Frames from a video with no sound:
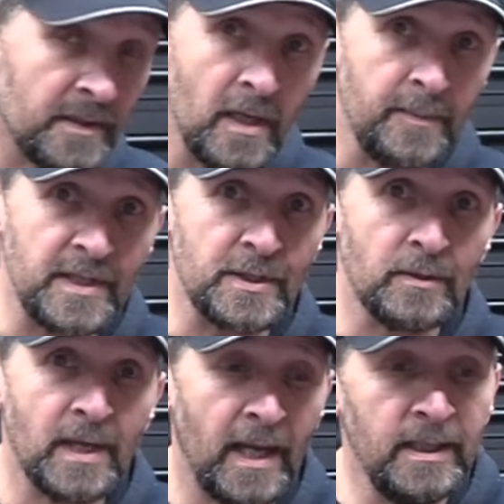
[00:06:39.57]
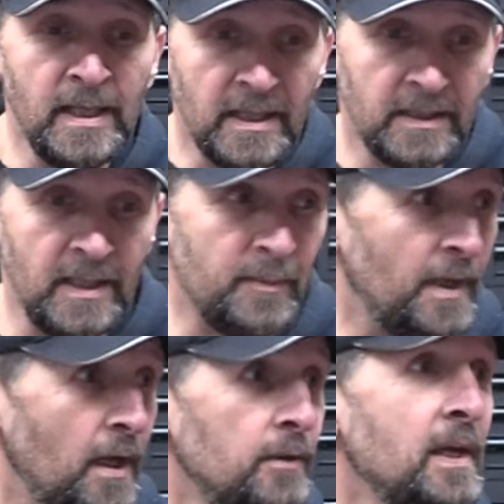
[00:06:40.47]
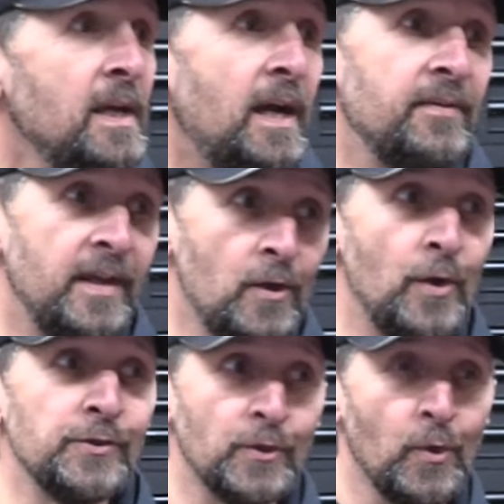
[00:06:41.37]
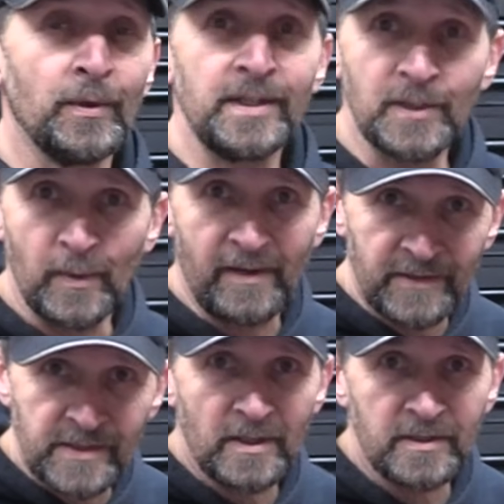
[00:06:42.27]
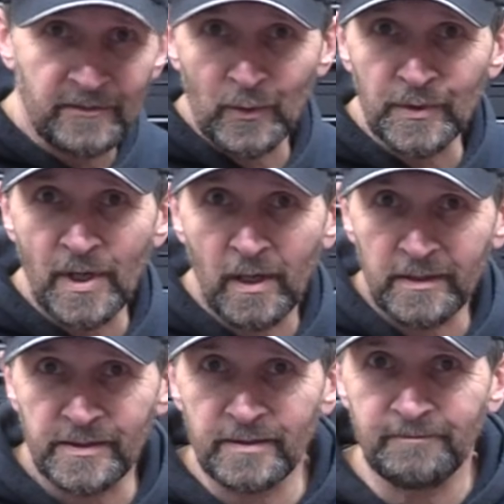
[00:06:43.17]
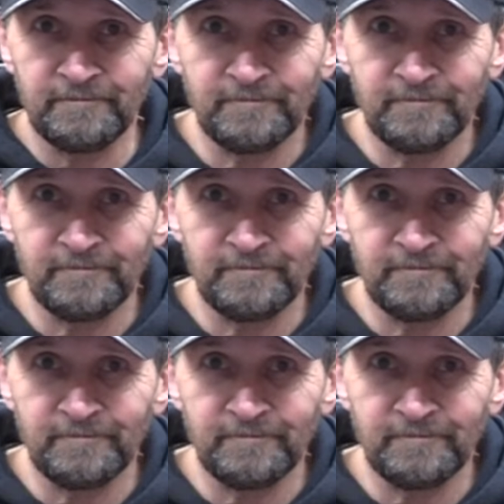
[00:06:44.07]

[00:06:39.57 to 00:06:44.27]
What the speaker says: Dyna Beads UK, link below, and they cost according to whatever the size of your tyres.